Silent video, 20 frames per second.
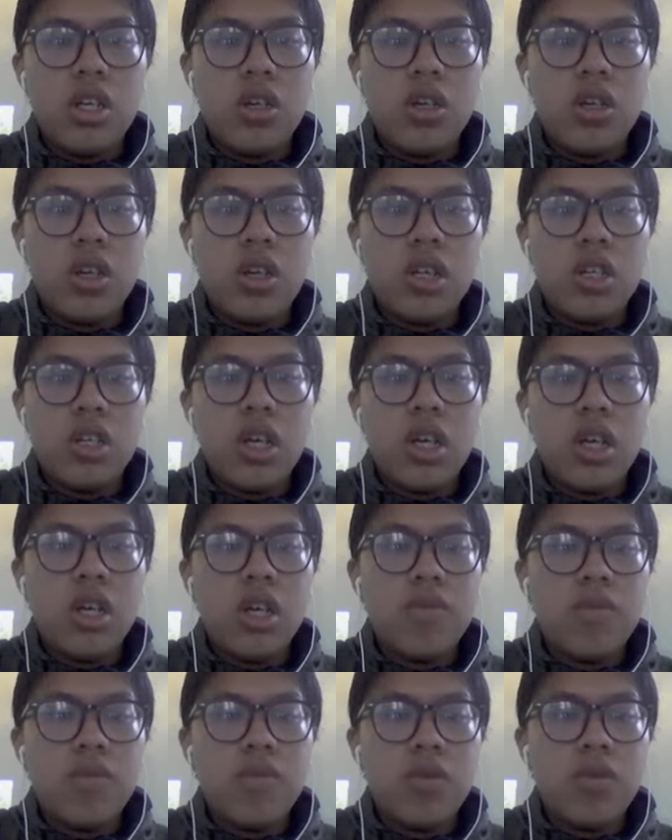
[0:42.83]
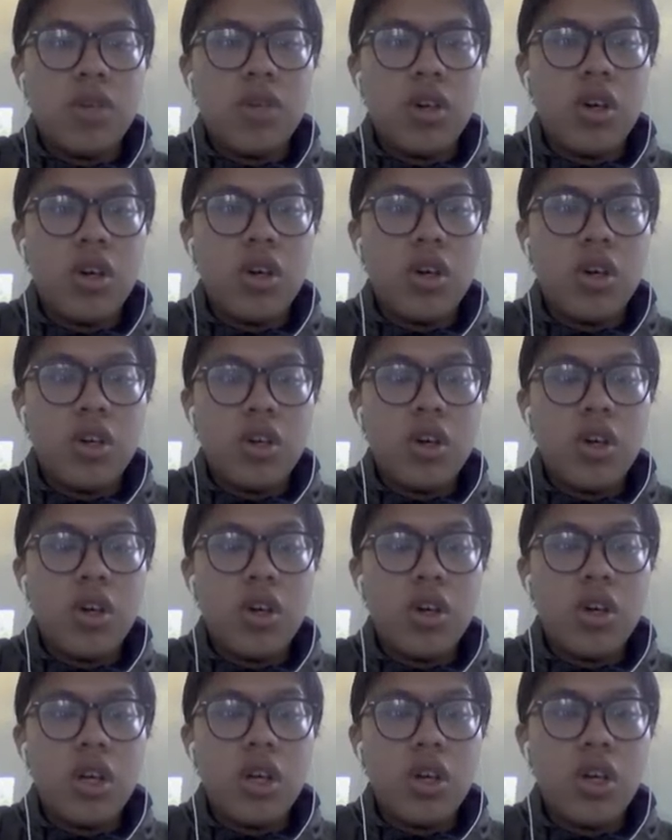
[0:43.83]
you can sign up or, or you
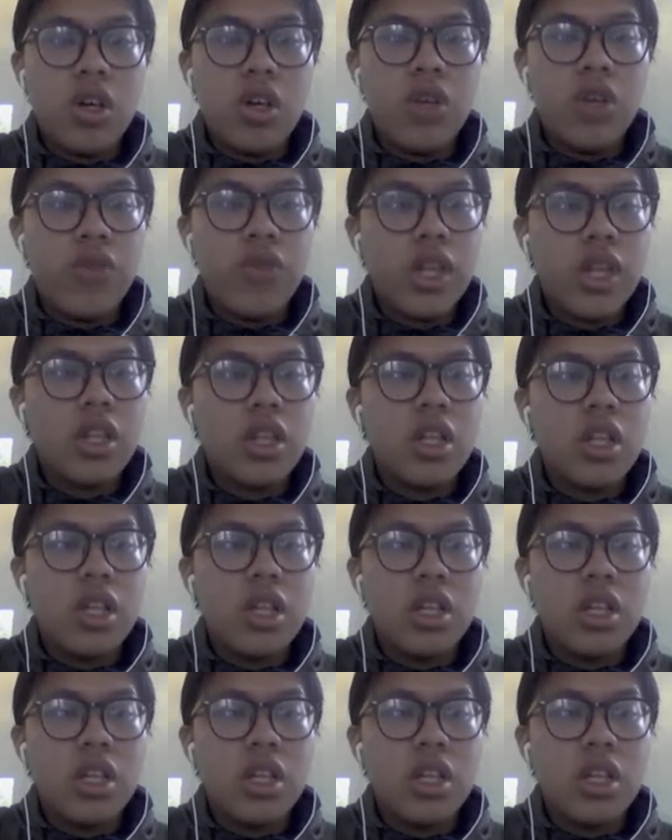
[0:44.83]
can login with